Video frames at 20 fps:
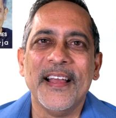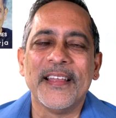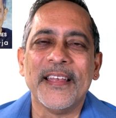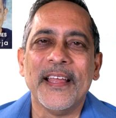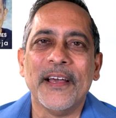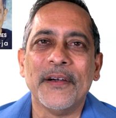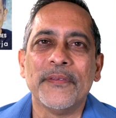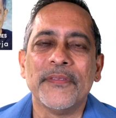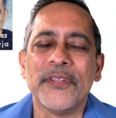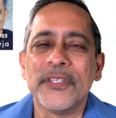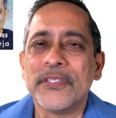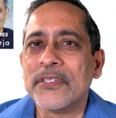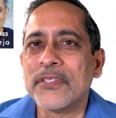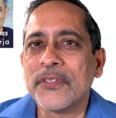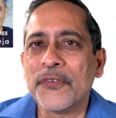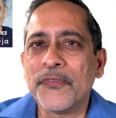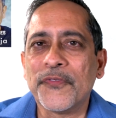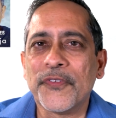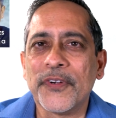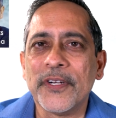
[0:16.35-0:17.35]
Now, this
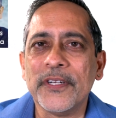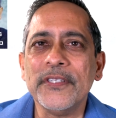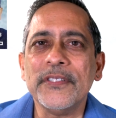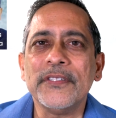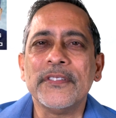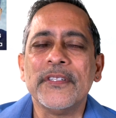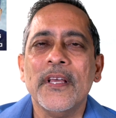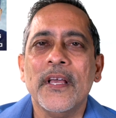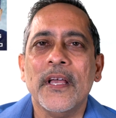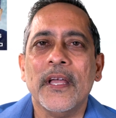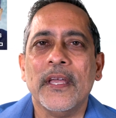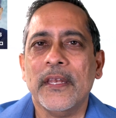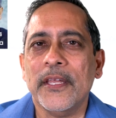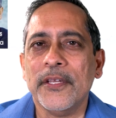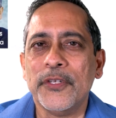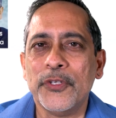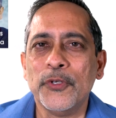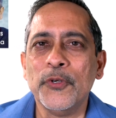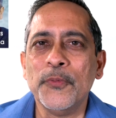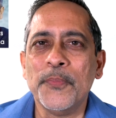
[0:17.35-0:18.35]
is the first in
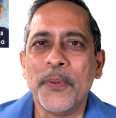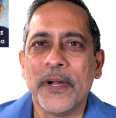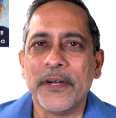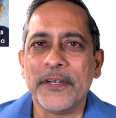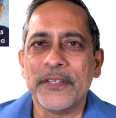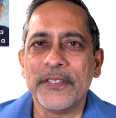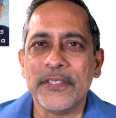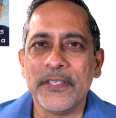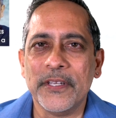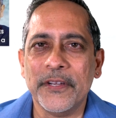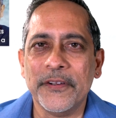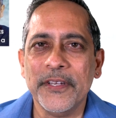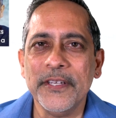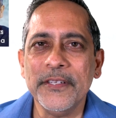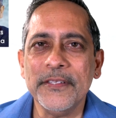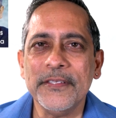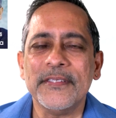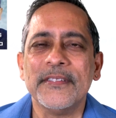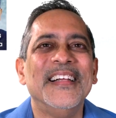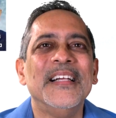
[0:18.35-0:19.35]
a two-part
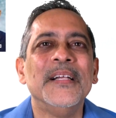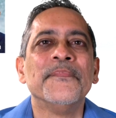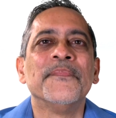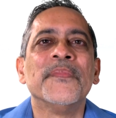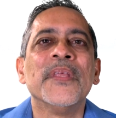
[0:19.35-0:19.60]
series.